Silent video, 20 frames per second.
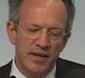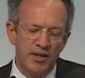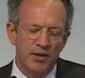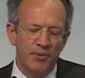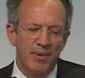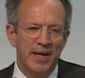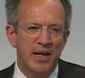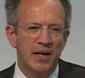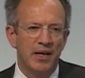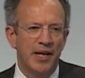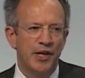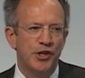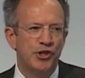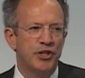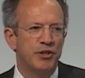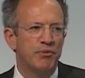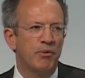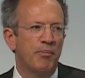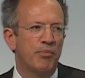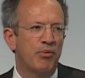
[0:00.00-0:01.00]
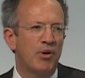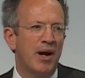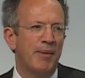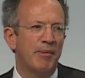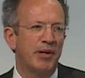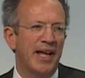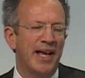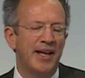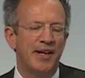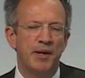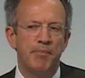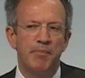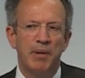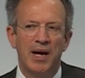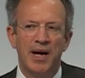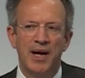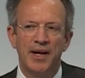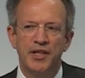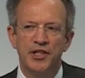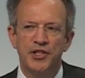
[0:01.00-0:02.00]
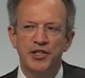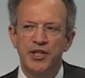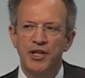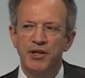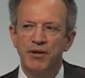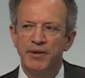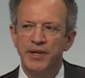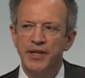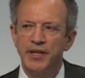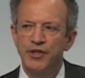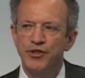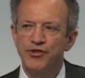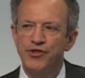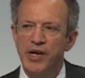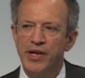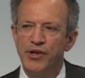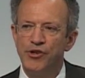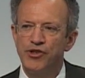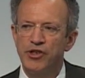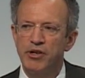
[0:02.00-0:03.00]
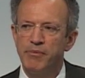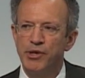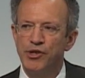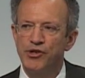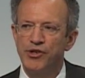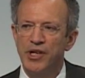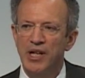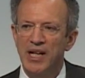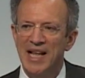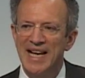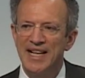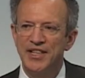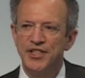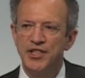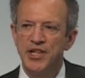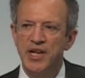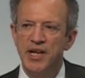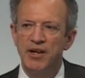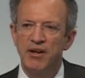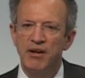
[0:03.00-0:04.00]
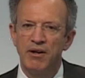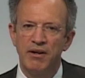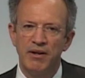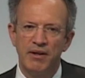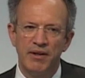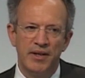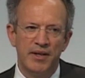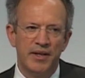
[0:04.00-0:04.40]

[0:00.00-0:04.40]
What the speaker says: The regulations were promulgated by the Securities and Exchange Commission last year.